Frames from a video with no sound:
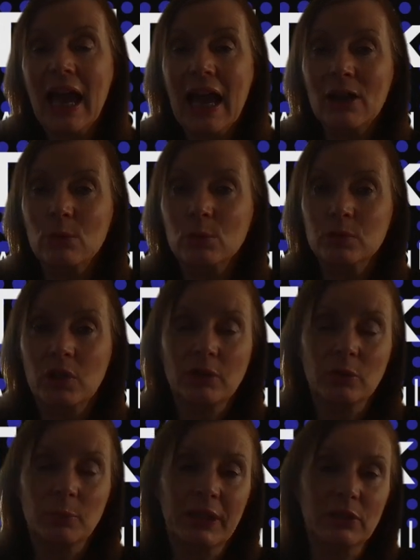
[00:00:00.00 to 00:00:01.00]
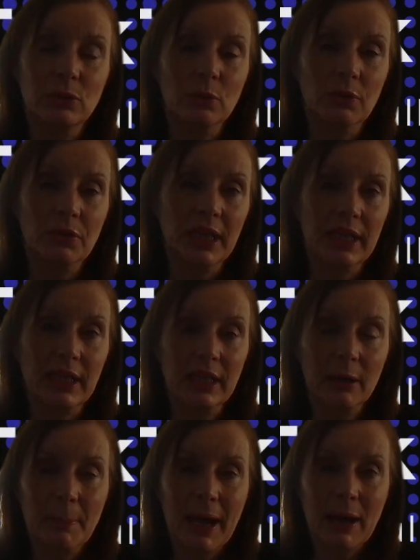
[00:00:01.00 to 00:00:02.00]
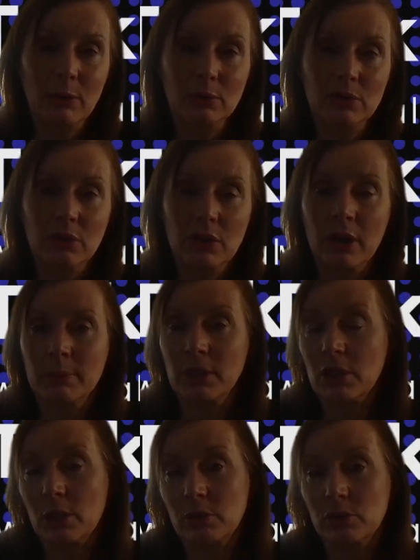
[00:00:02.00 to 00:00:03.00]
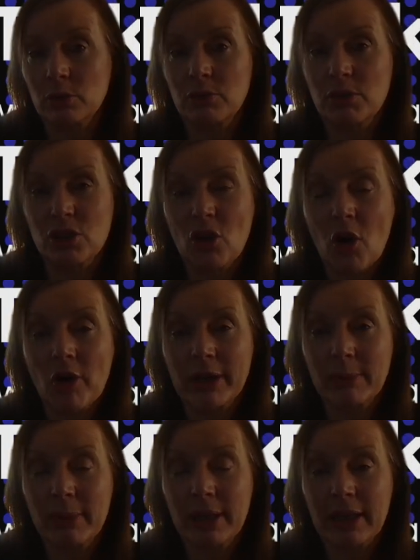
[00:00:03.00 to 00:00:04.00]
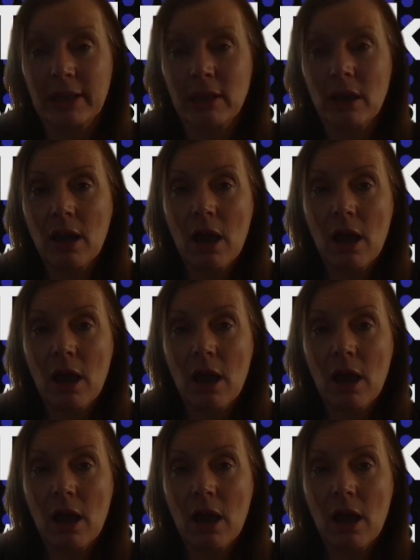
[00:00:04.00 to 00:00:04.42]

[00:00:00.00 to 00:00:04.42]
and also to be sort of thinking about sort of the timing